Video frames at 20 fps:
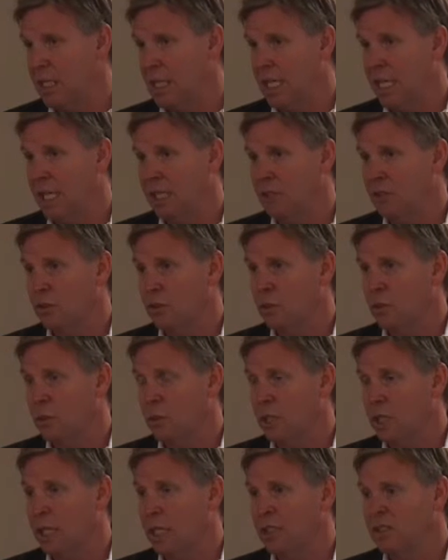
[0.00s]
scans,
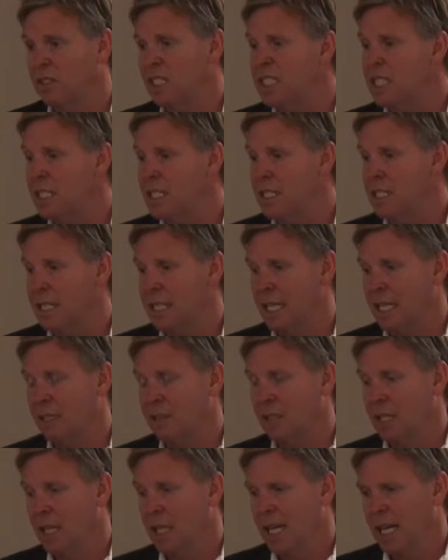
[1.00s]
or CT
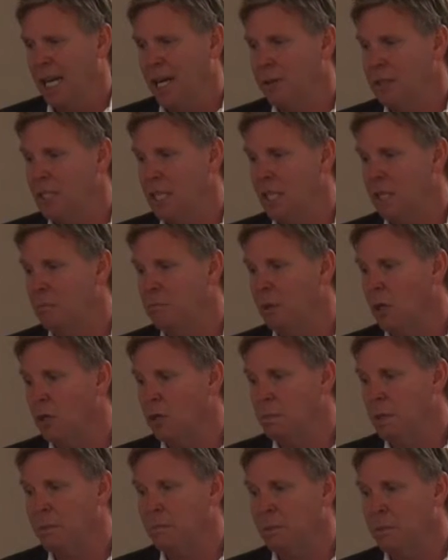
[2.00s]
scans. I would say that
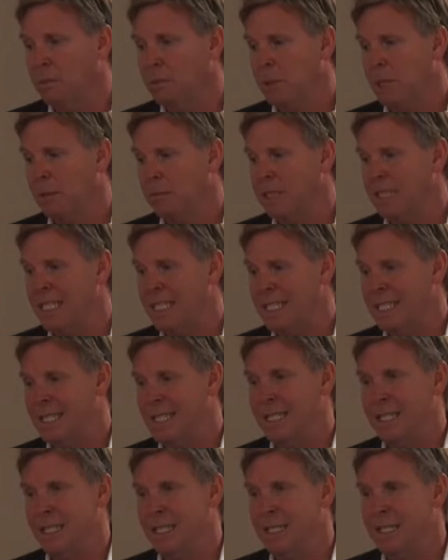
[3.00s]
most people probably get
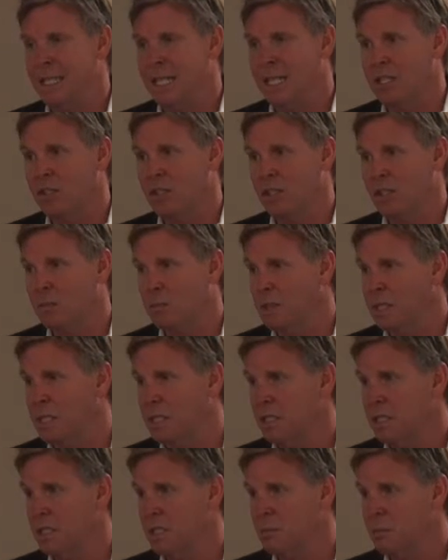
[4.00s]
CT scans just
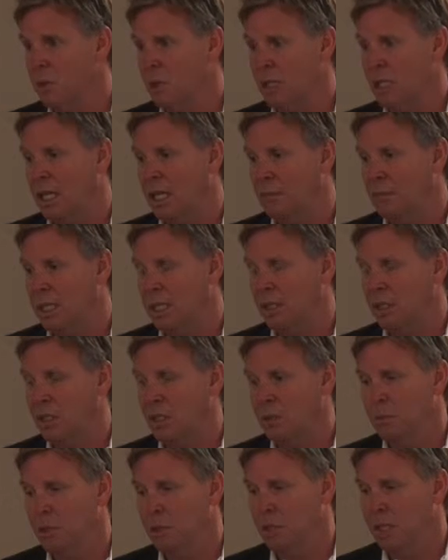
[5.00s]
because it's more common in the
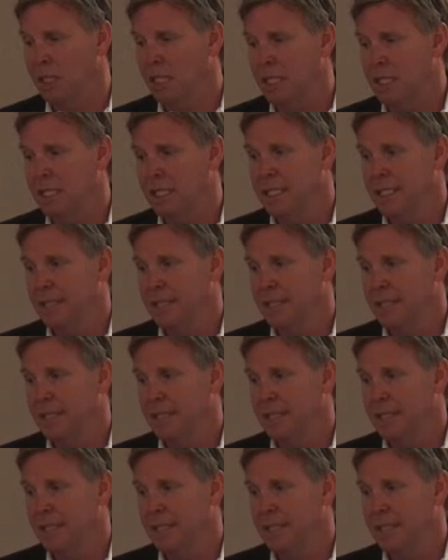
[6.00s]
community.